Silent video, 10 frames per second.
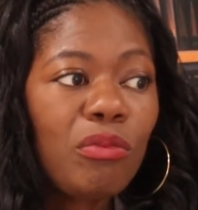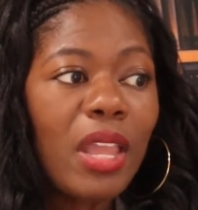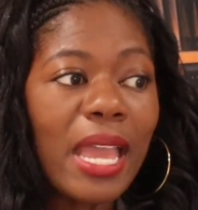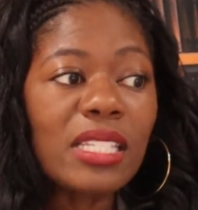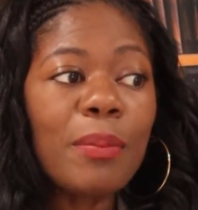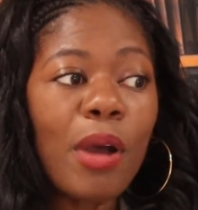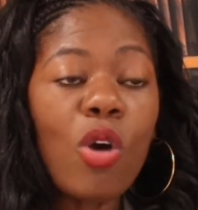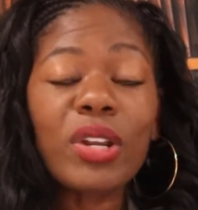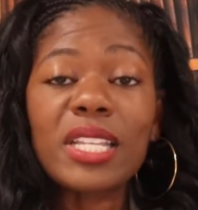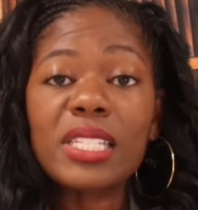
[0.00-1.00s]
as a
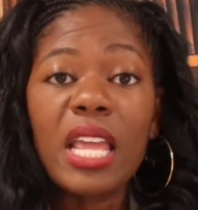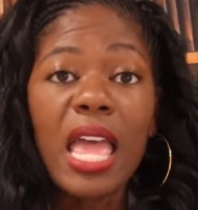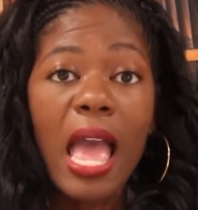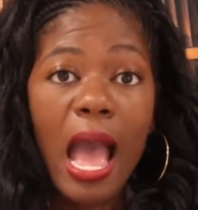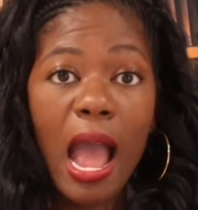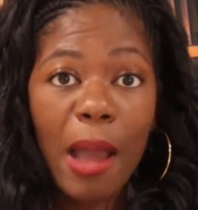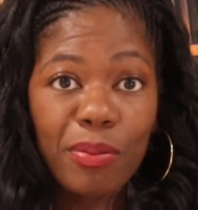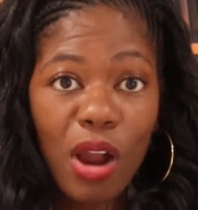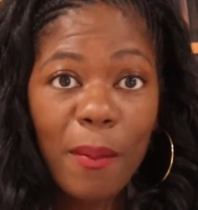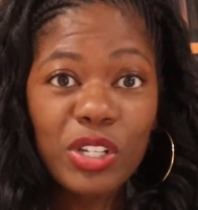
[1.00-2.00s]
bonus, I
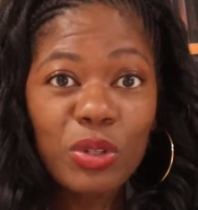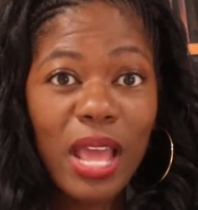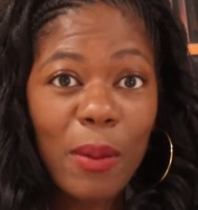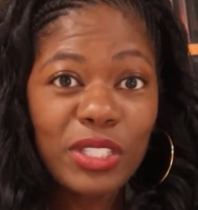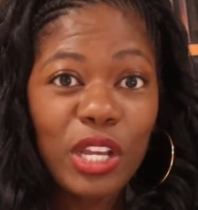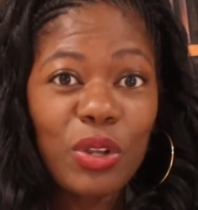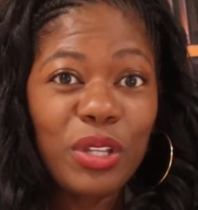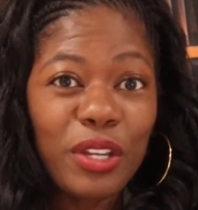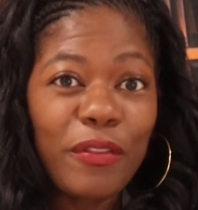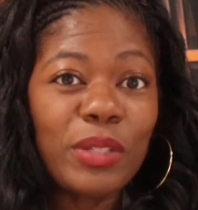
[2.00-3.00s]
promise you that I will tell you the
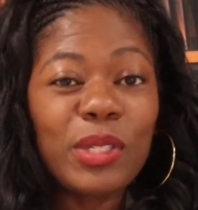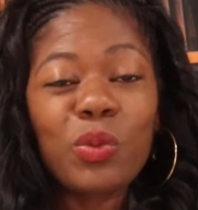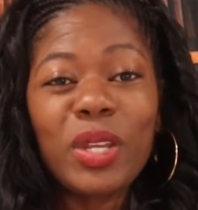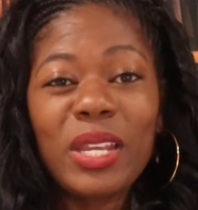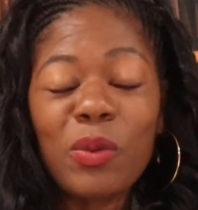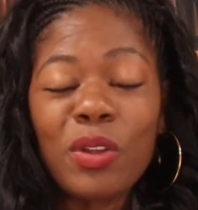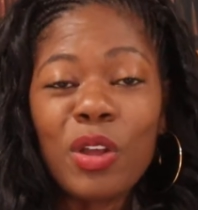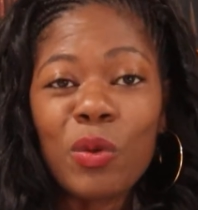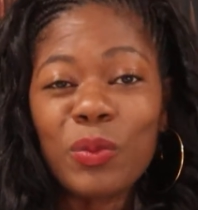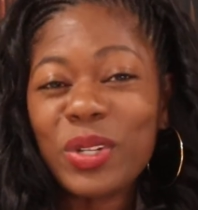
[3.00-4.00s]
difference between
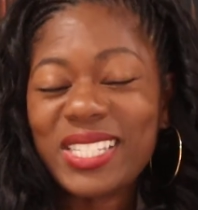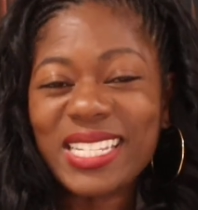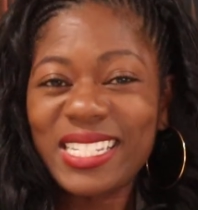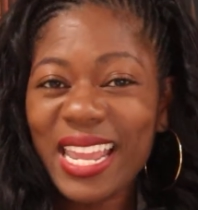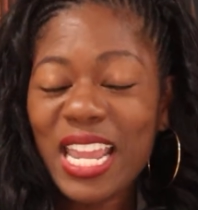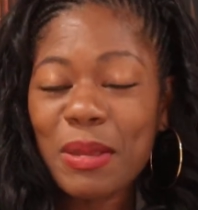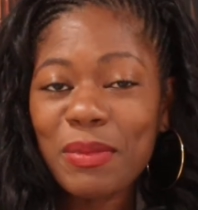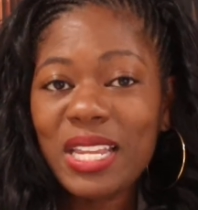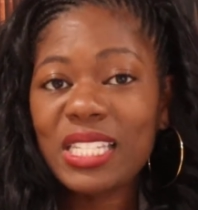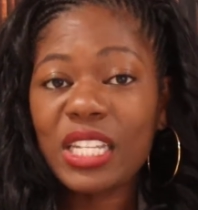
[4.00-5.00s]
what sustain
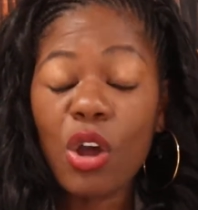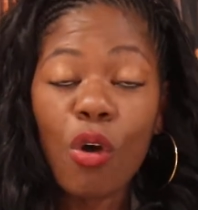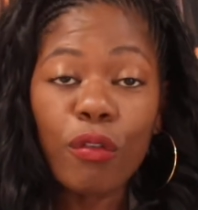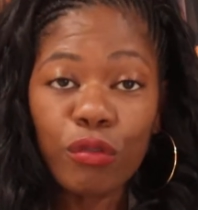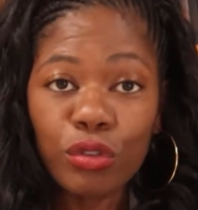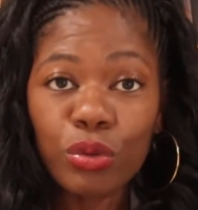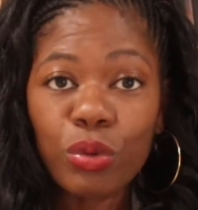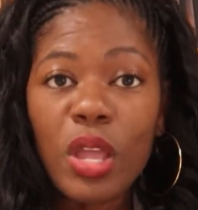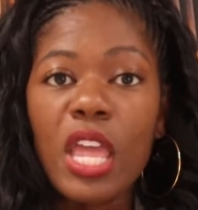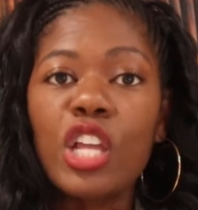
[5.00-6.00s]
means and
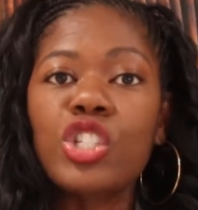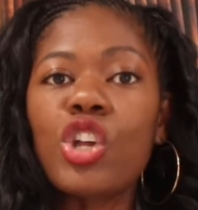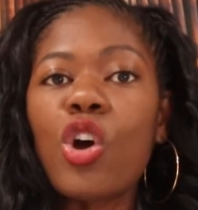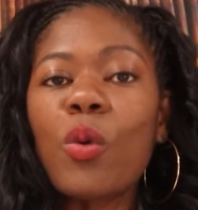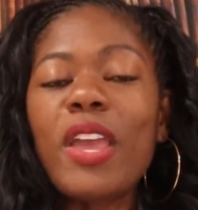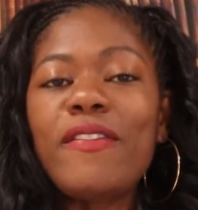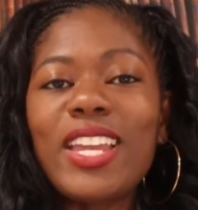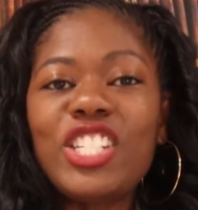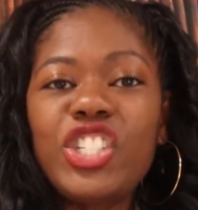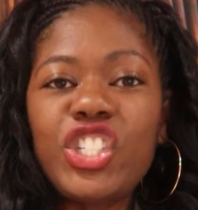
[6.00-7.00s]
overrule. So if
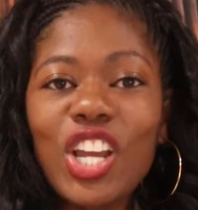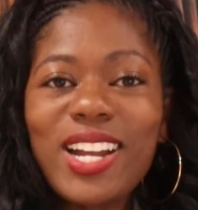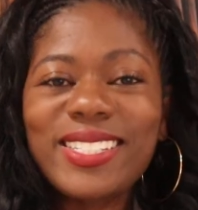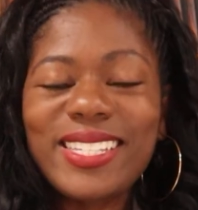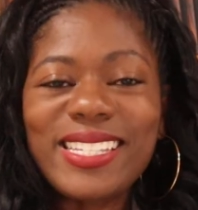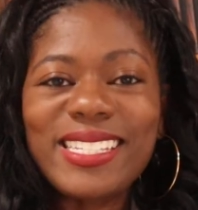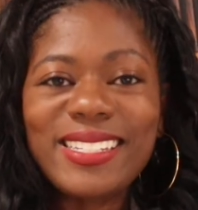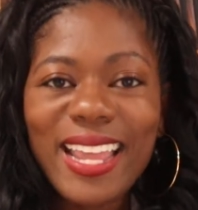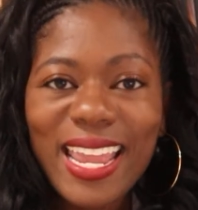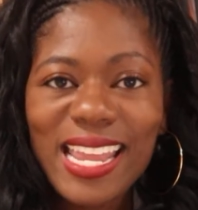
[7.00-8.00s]
a judge
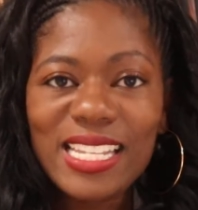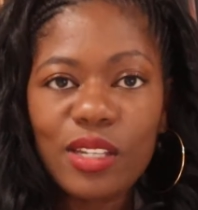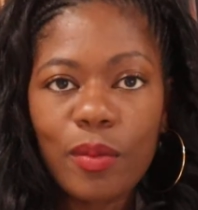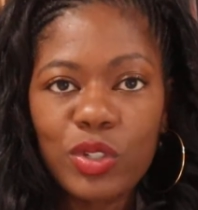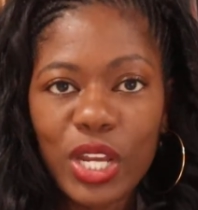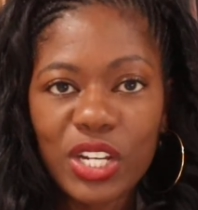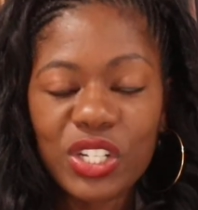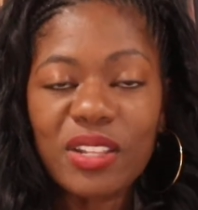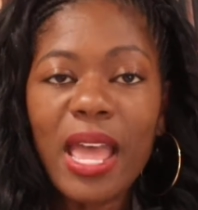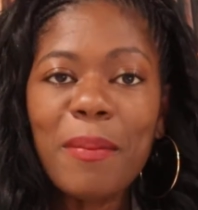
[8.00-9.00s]
sustains an
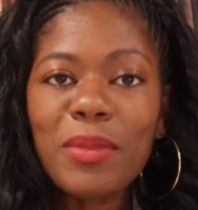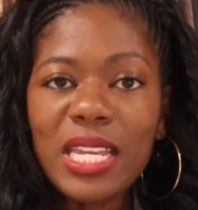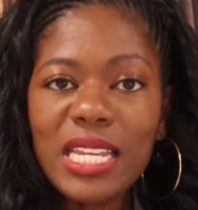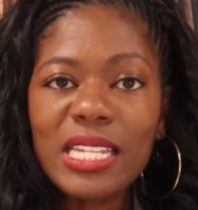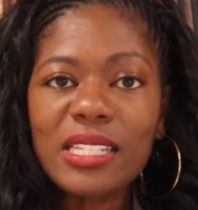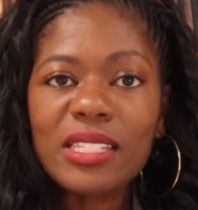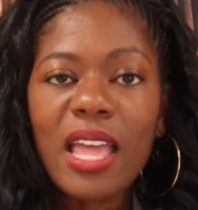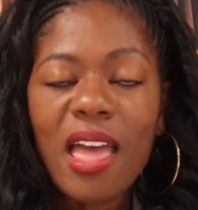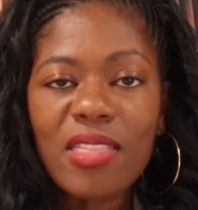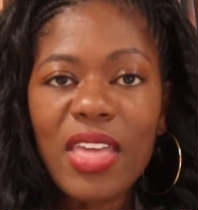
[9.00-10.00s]
objection, that means
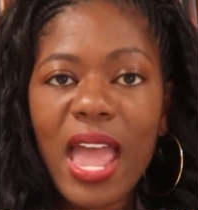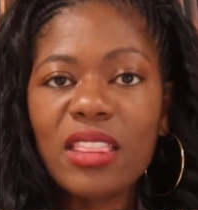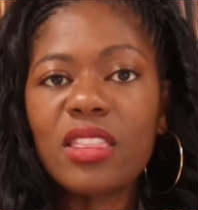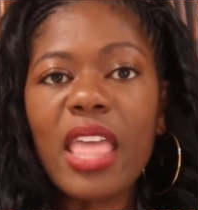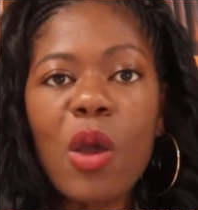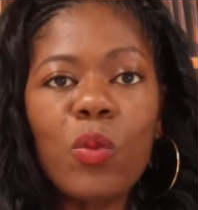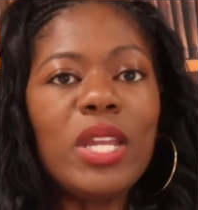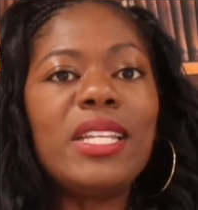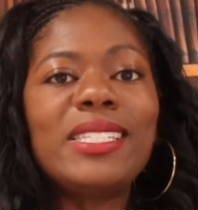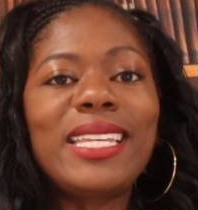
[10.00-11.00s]
that that
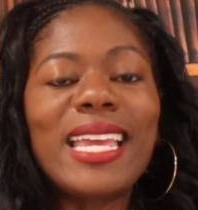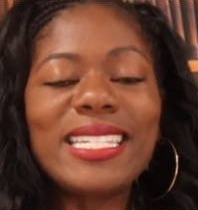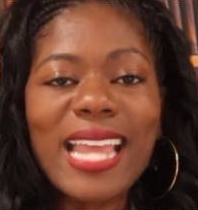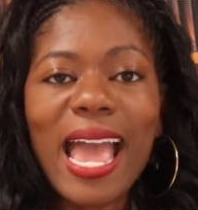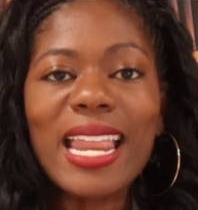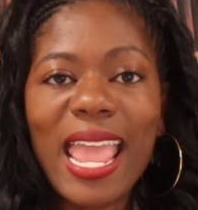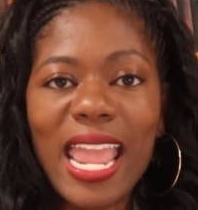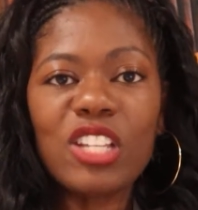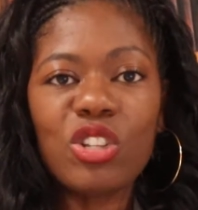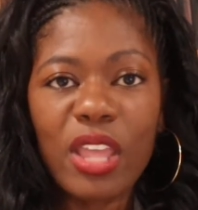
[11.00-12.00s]
witness cannot
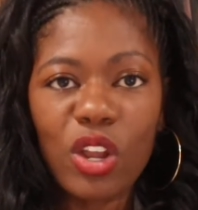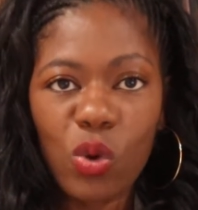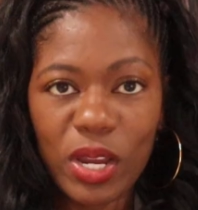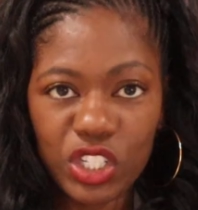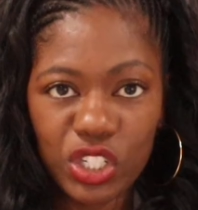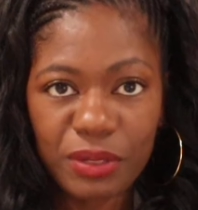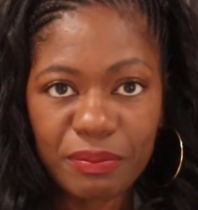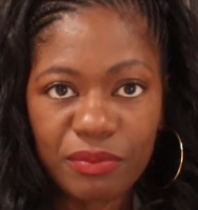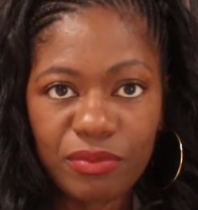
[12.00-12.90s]
answer that question,